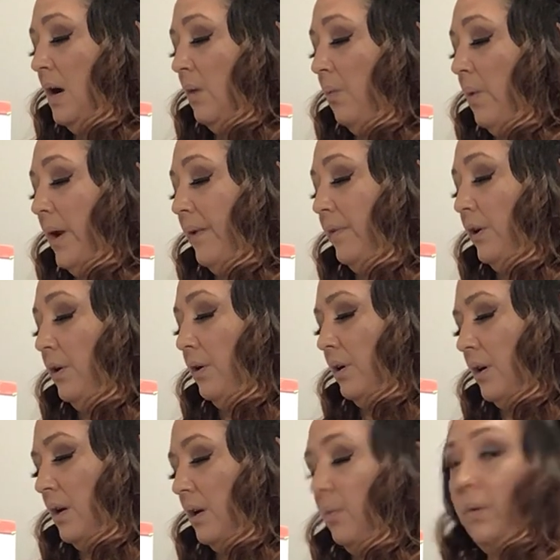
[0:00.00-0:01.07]
whatever
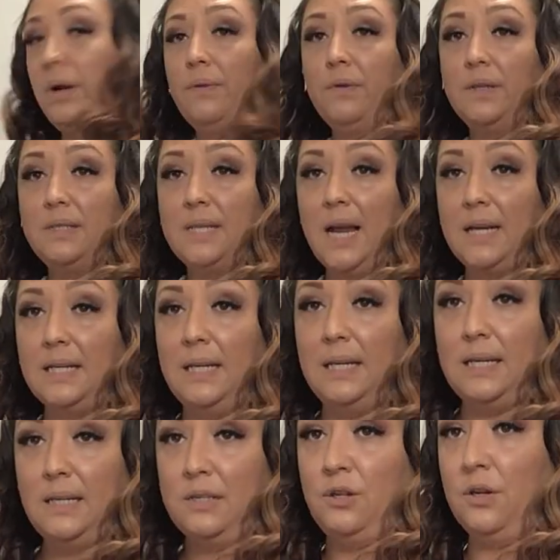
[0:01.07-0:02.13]
the
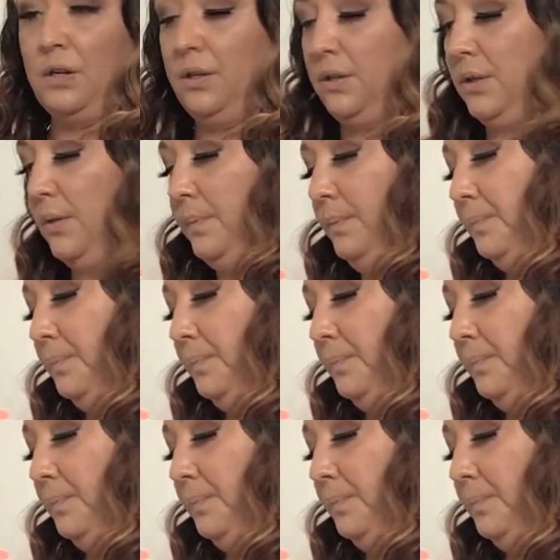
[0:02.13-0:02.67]
technique is you're going to do.